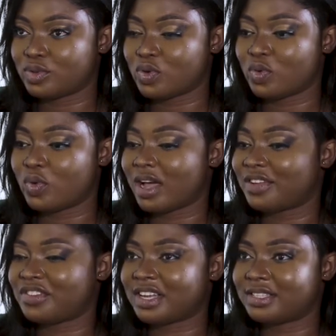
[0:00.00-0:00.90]
So
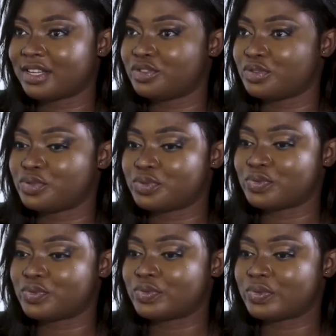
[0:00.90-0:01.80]
what attracted you
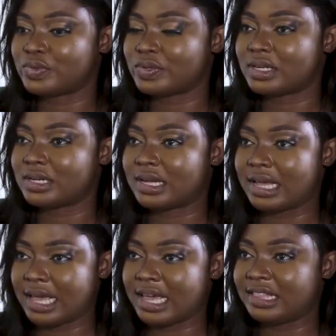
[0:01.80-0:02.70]
to
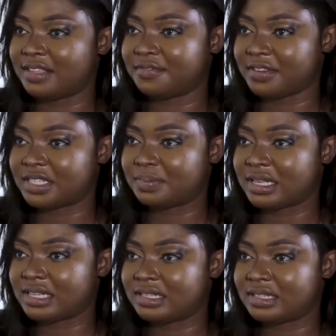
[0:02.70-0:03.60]
her in the first
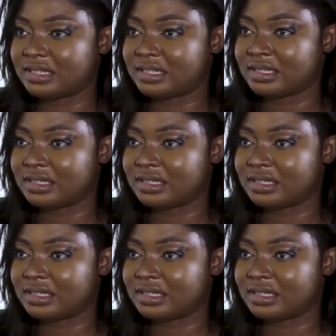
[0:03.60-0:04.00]
place?